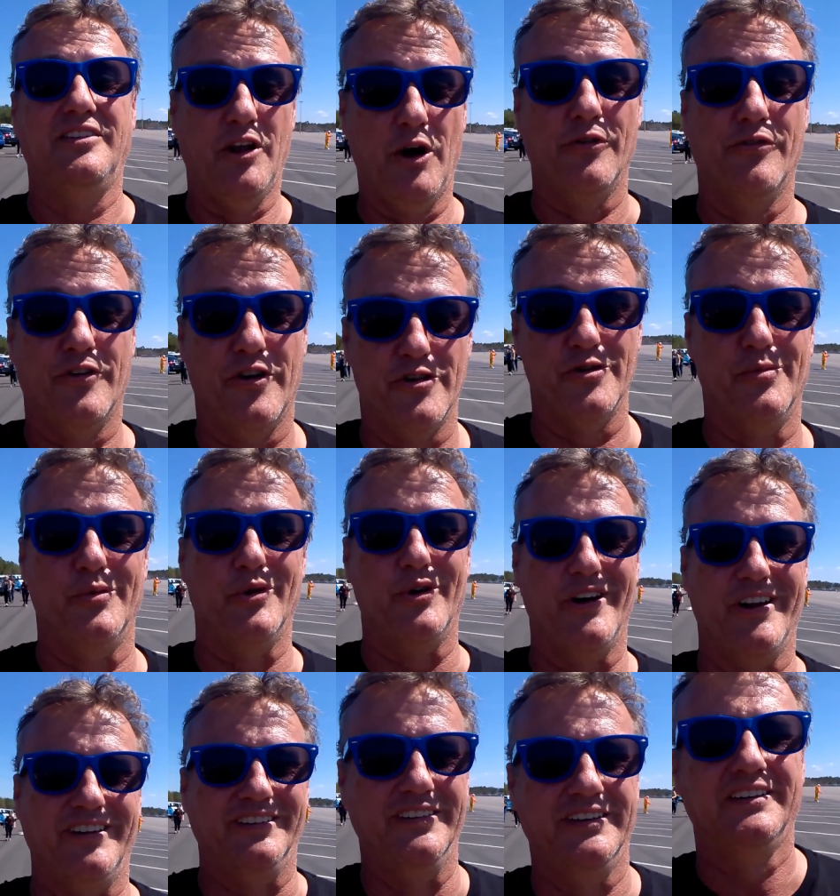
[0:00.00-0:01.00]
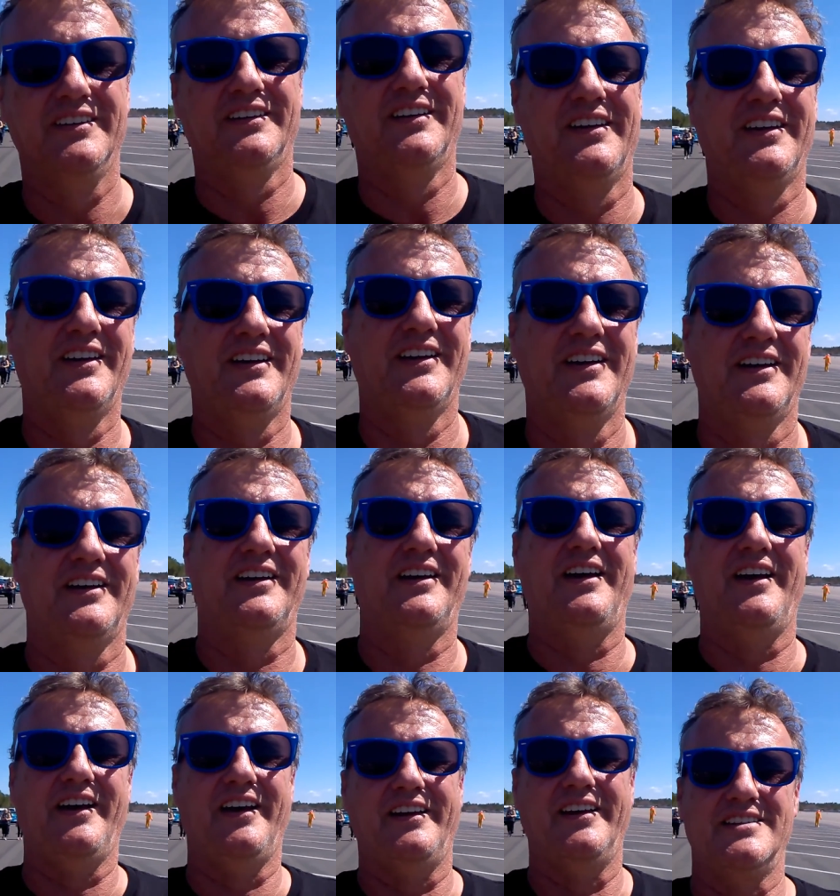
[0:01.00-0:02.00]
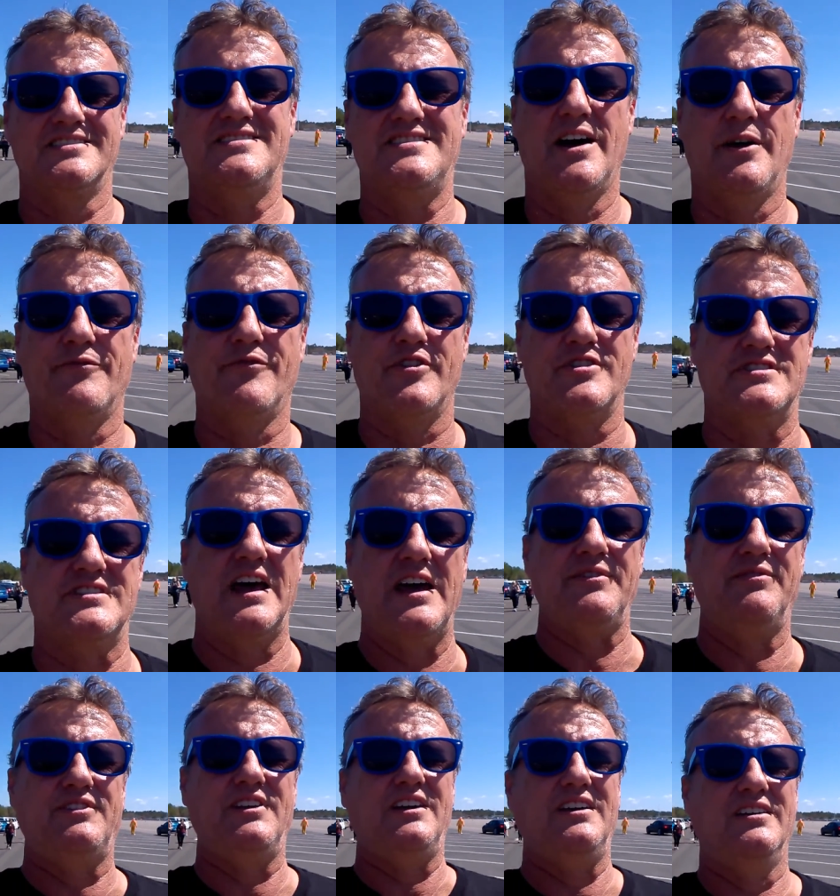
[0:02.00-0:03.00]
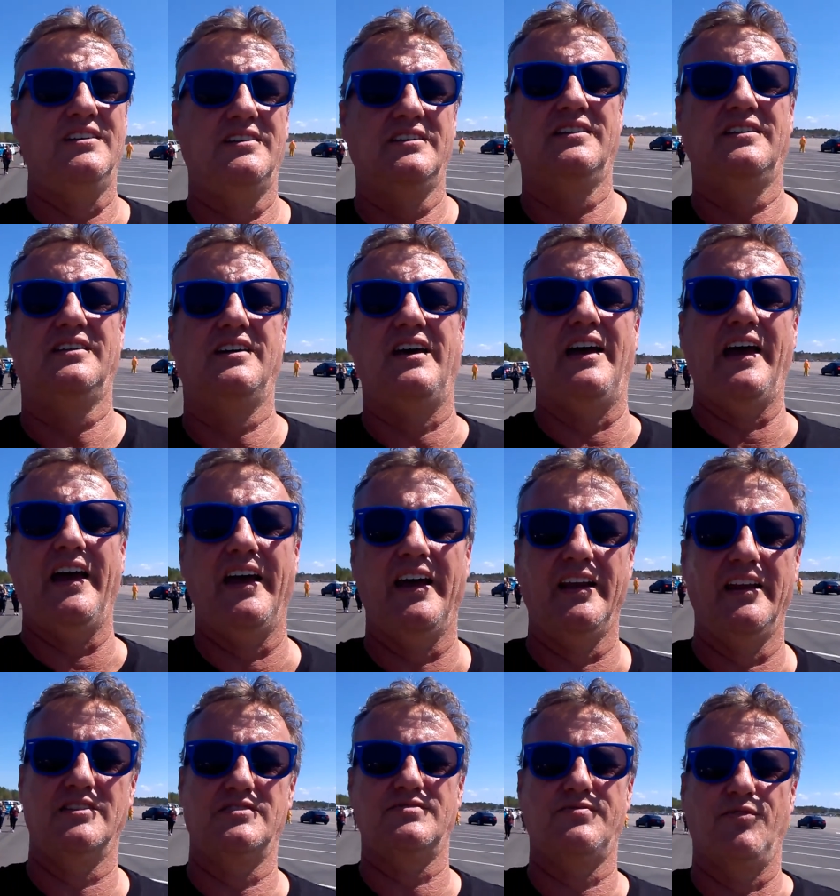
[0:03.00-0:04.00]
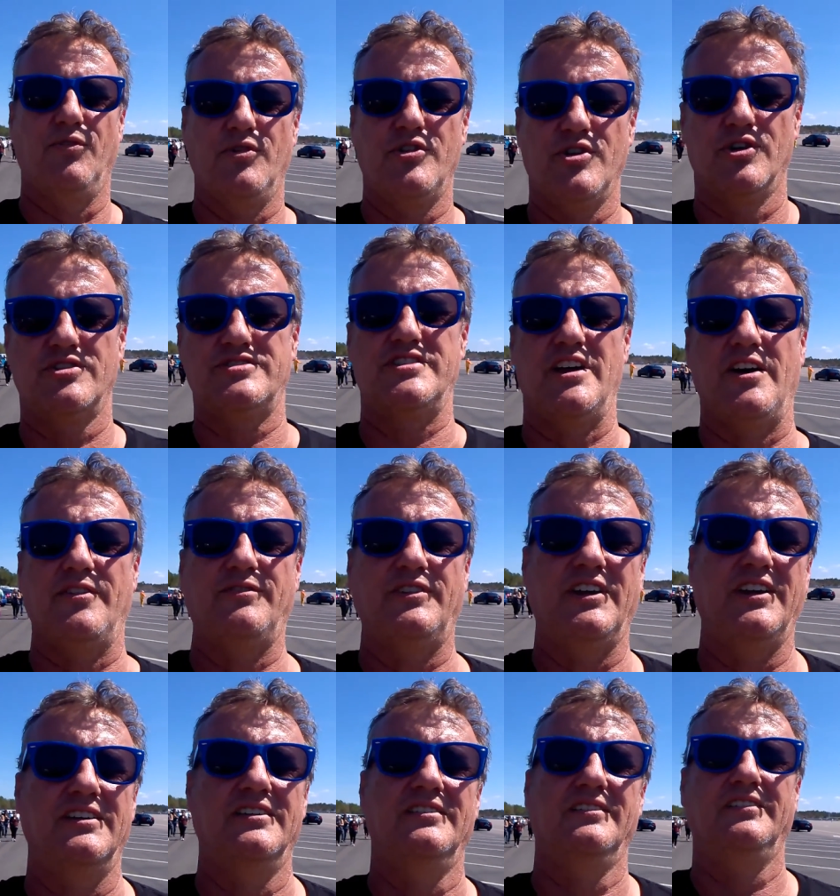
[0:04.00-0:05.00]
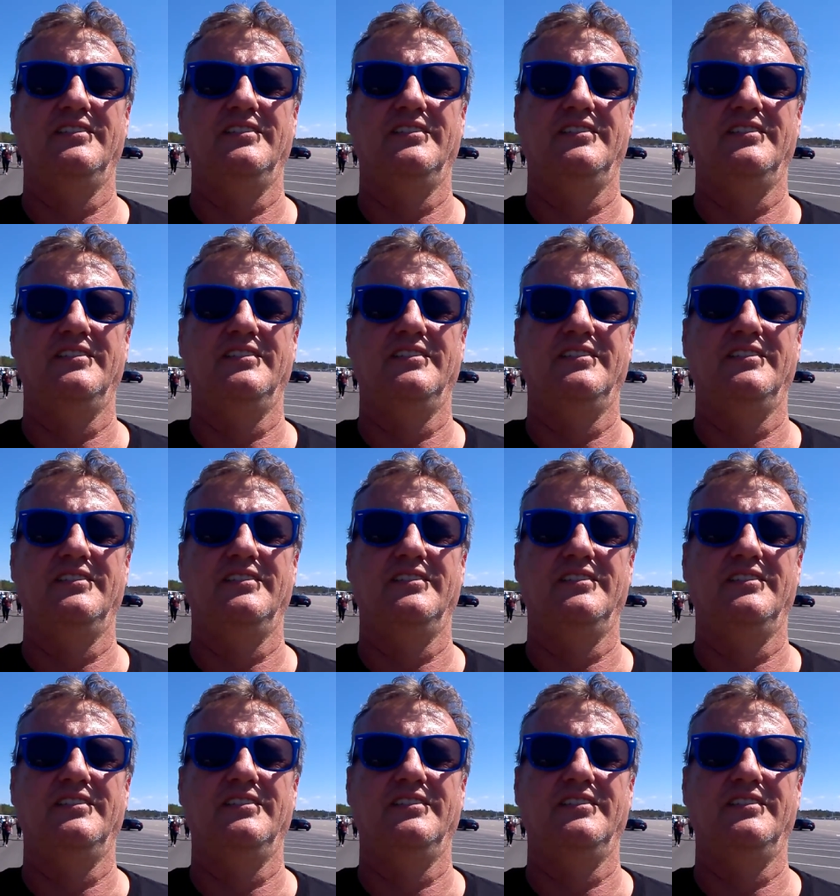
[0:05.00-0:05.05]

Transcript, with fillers: no further boarding. And it's done for safety, and it's for your safety.